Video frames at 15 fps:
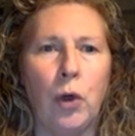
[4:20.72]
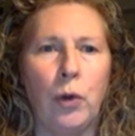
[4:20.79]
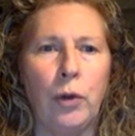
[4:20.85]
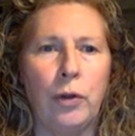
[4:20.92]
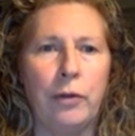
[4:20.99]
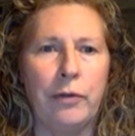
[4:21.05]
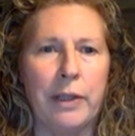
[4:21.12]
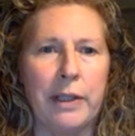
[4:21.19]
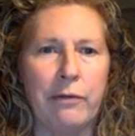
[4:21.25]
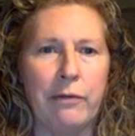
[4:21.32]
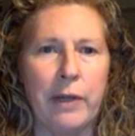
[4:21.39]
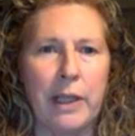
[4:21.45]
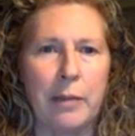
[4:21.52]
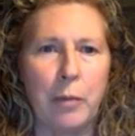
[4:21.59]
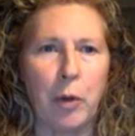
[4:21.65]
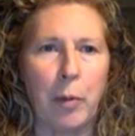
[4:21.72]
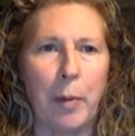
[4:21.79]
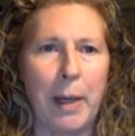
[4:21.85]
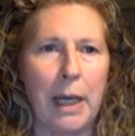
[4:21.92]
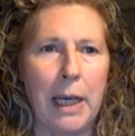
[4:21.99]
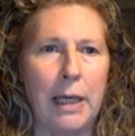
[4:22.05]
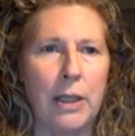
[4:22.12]
your Facebook
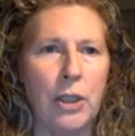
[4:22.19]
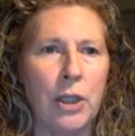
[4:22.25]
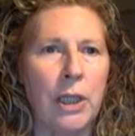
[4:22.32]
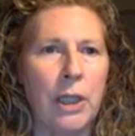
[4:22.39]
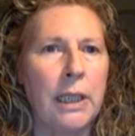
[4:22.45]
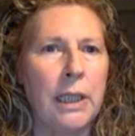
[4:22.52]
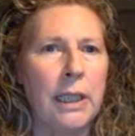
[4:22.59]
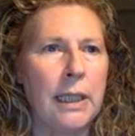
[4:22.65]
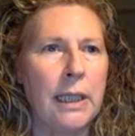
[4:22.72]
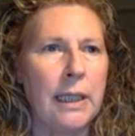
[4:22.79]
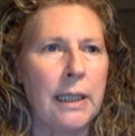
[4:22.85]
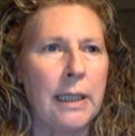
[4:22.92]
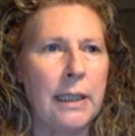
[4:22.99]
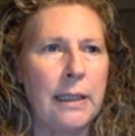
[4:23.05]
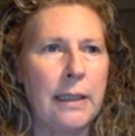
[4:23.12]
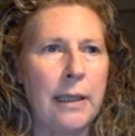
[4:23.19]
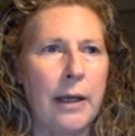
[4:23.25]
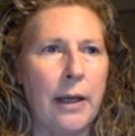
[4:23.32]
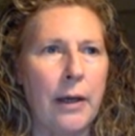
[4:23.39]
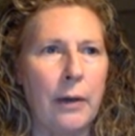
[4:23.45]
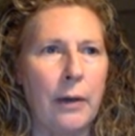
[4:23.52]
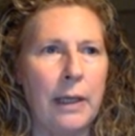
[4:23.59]
page.
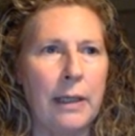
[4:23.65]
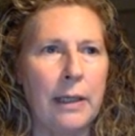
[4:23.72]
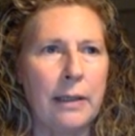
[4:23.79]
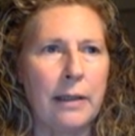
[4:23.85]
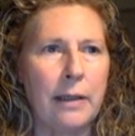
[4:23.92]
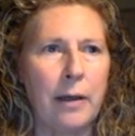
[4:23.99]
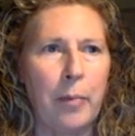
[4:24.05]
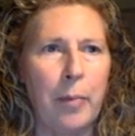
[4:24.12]
So let's go